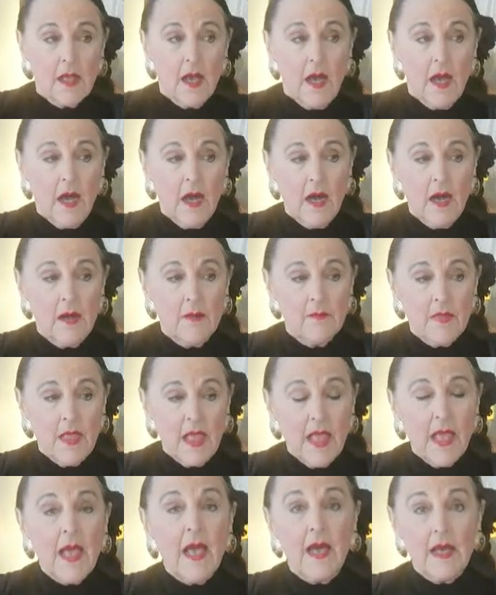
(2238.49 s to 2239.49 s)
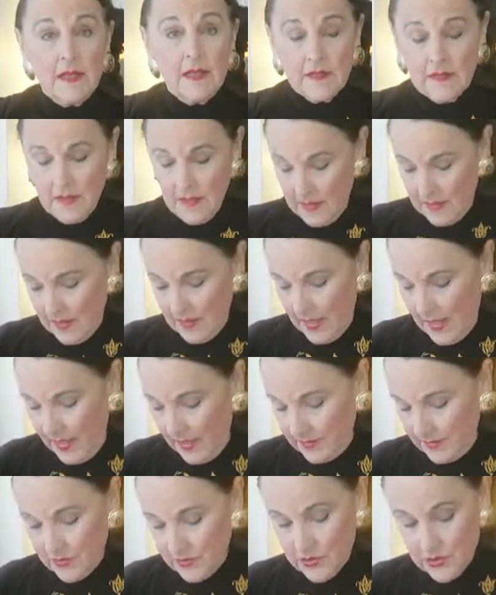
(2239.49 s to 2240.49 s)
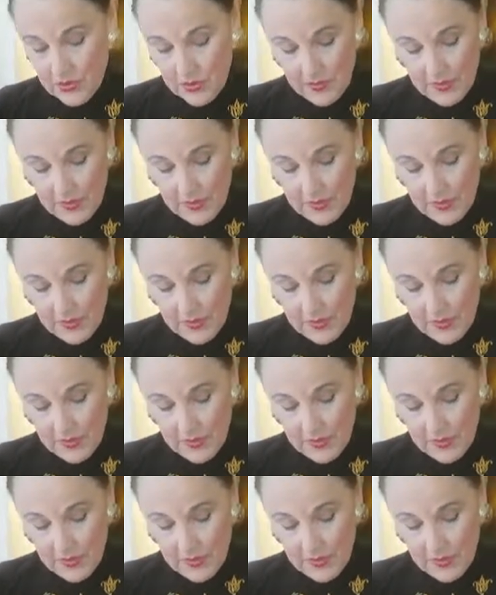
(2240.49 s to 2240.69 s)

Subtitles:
added to